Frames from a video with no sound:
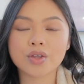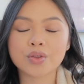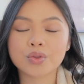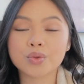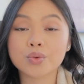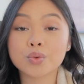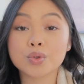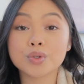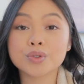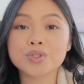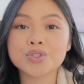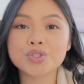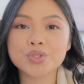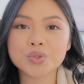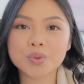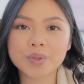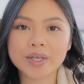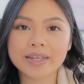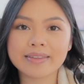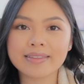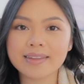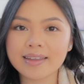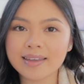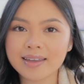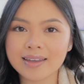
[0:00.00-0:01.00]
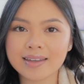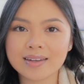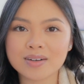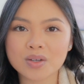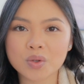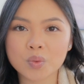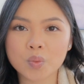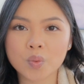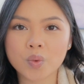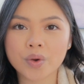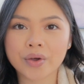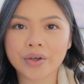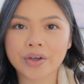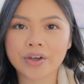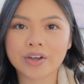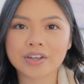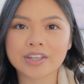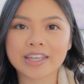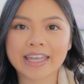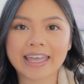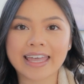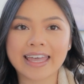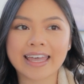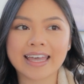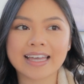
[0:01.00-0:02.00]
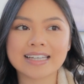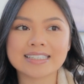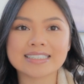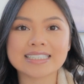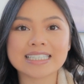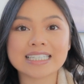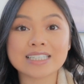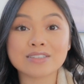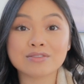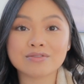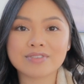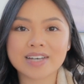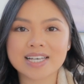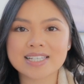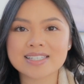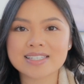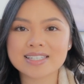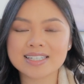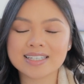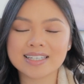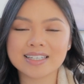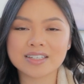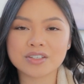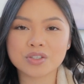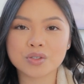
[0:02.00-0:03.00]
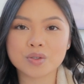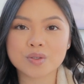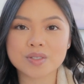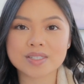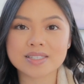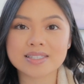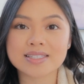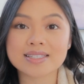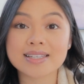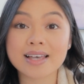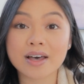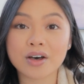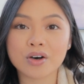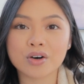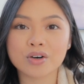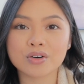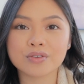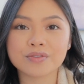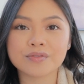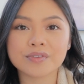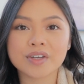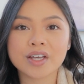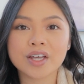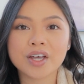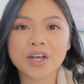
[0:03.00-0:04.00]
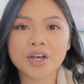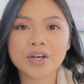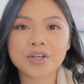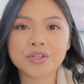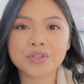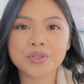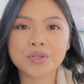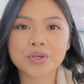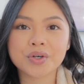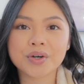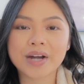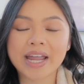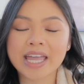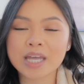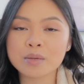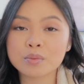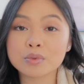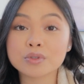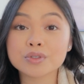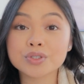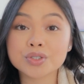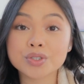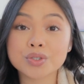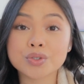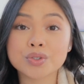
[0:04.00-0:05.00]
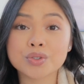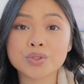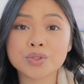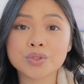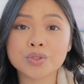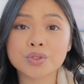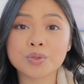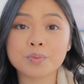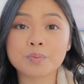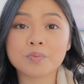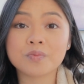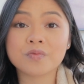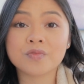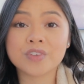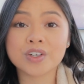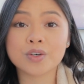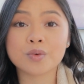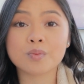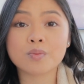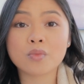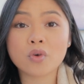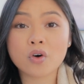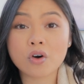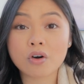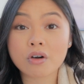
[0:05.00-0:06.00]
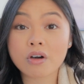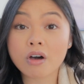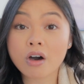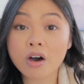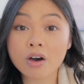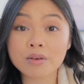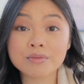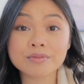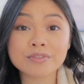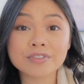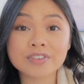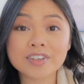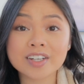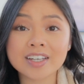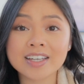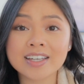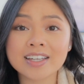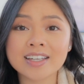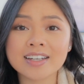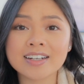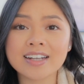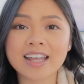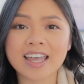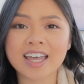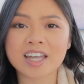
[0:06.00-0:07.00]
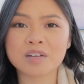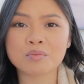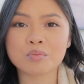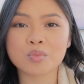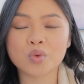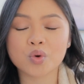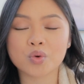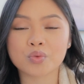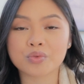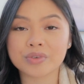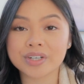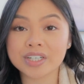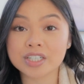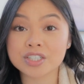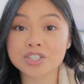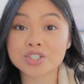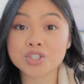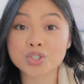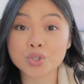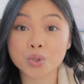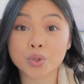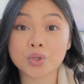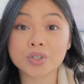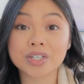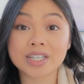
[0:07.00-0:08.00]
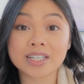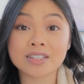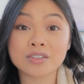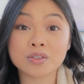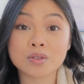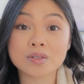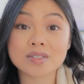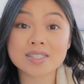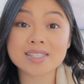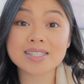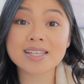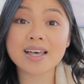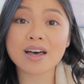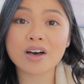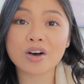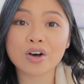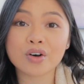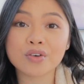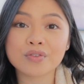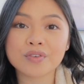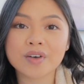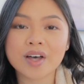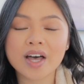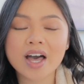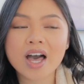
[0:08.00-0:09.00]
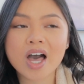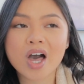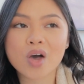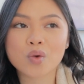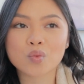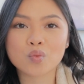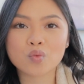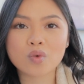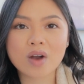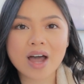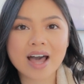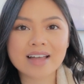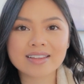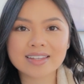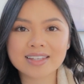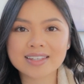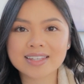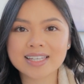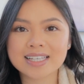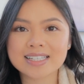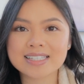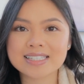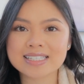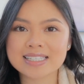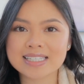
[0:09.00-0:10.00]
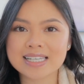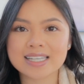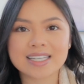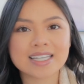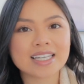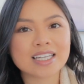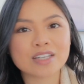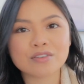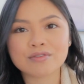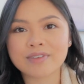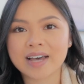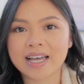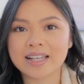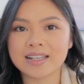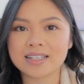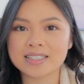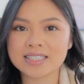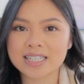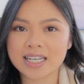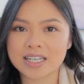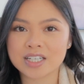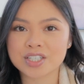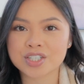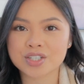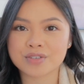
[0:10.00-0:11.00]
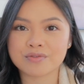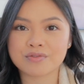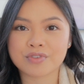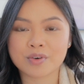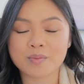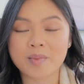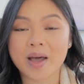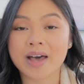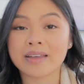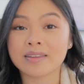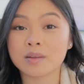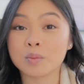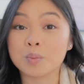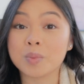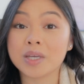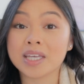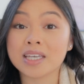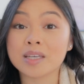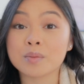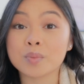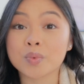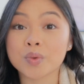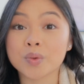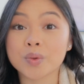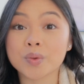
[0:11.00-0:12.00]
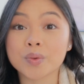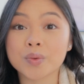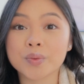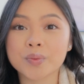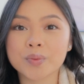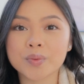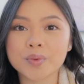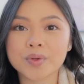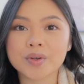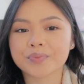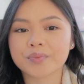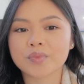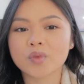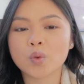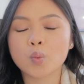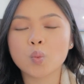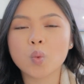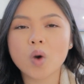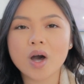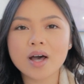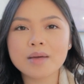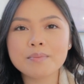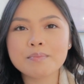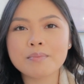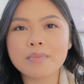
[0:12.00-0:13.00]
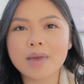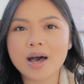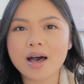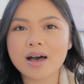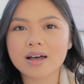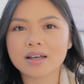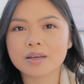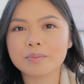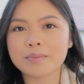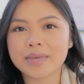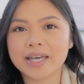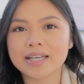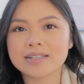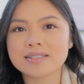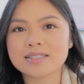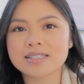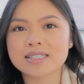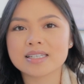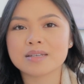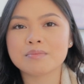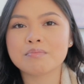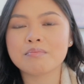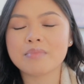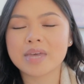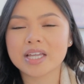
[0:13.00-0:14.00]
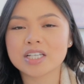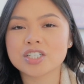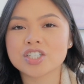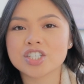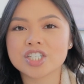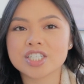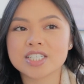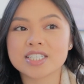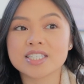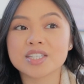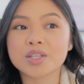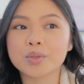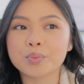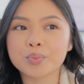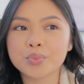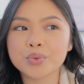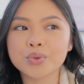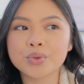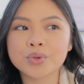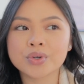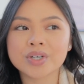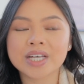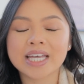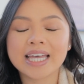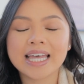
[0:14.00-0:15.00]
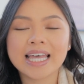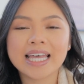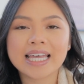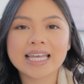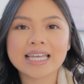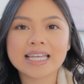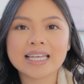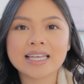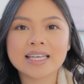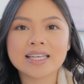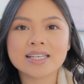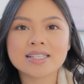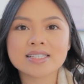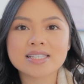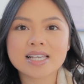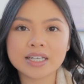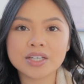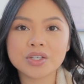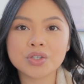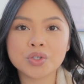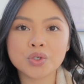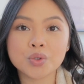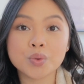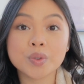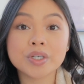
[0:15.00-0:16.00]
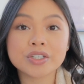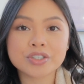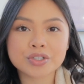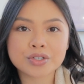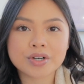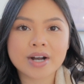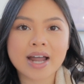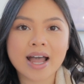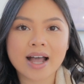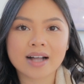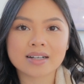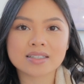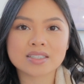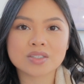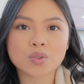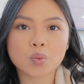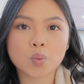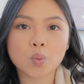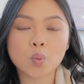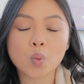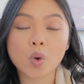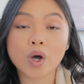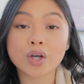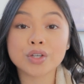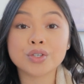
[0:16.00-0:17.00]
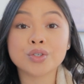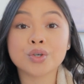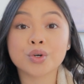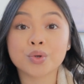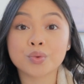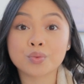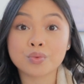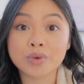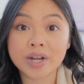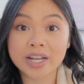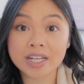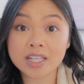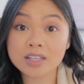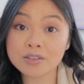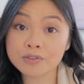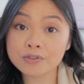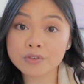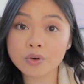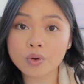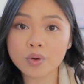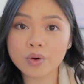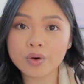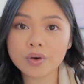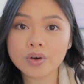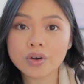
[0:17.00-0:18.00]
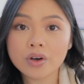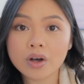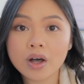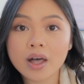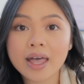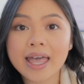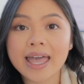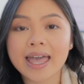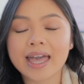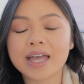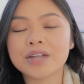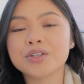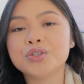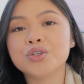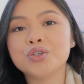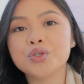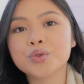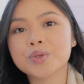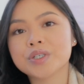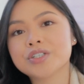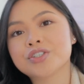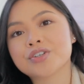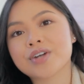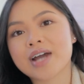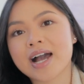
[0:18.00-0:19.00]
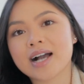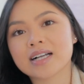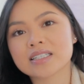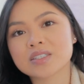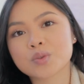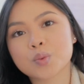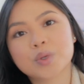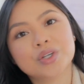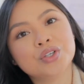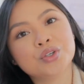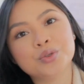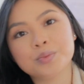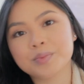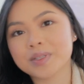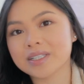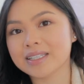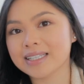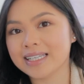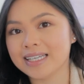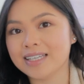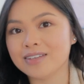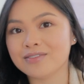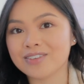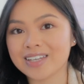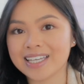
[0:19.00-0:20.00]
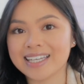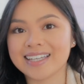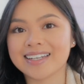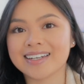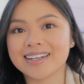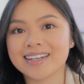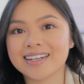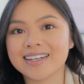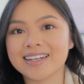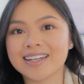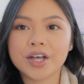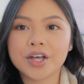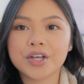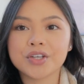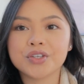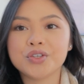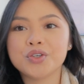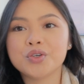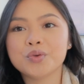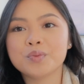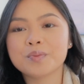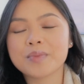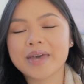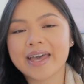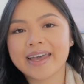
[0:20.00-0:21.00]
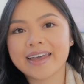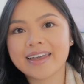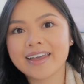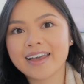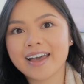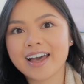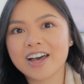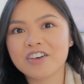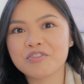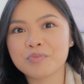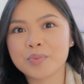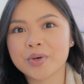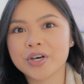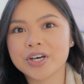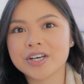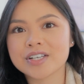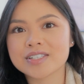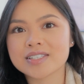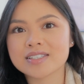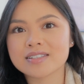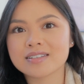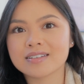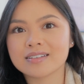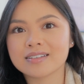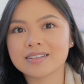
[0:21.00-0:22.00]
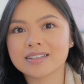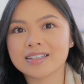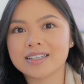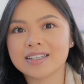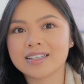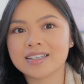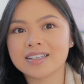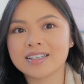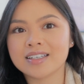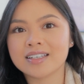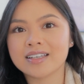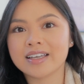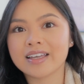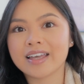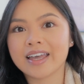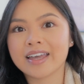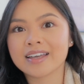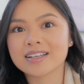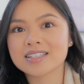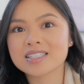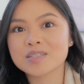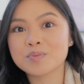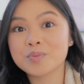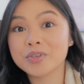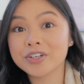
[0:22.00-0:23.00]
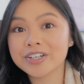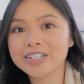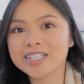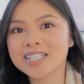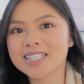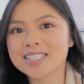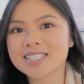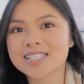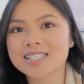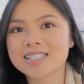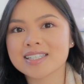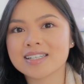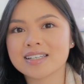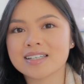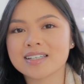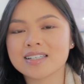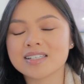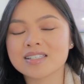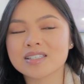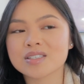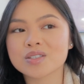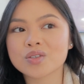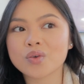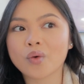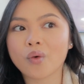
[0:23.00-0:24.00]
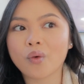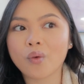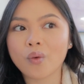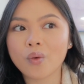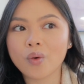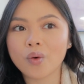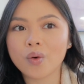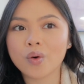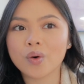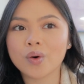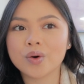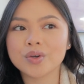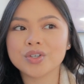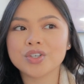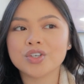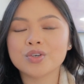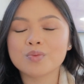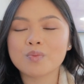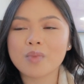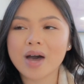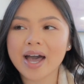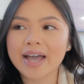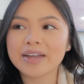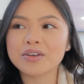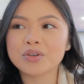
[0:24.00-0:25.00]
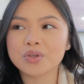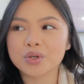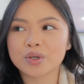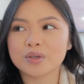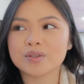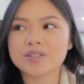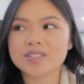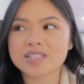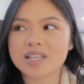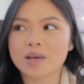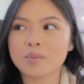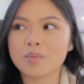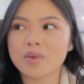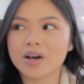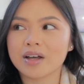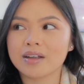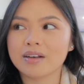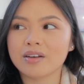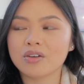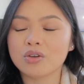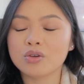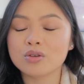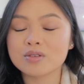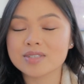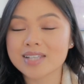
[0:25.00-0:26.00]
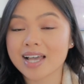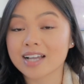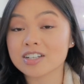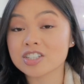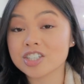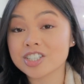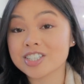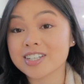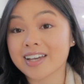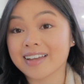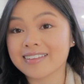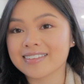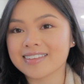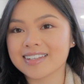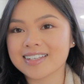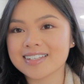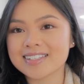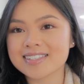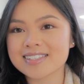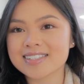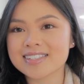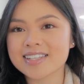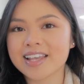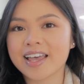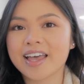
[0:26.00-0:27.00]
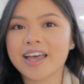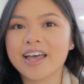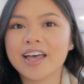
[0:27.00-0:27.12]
Through doing the inner work and investing in yourself, you're able to feel more confident and more reassured in yourself rather than seeking validation from other people. What Mark Manson mentioned in the book is that you attract what you're ready for and you attract what you believe in. You may have personally experienced this, or you might know someone who's actually done this.